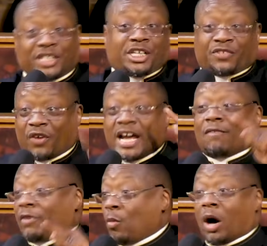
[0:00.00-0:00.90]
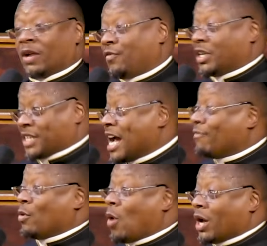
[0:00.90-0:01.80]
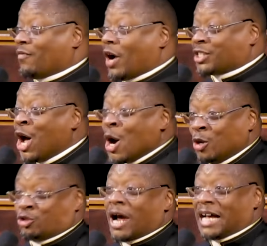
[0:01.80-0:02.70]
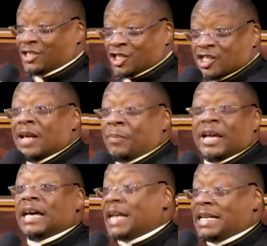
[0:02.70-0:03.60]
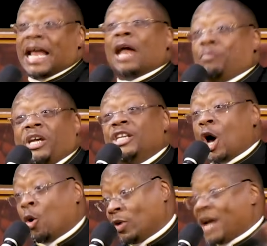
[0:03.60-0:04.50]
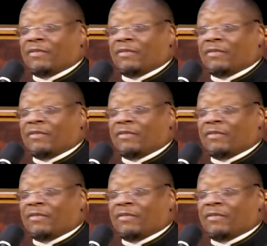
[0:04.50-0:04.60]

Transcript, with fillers: This is for every one of us. Every one of us who tries to slip in and not be known.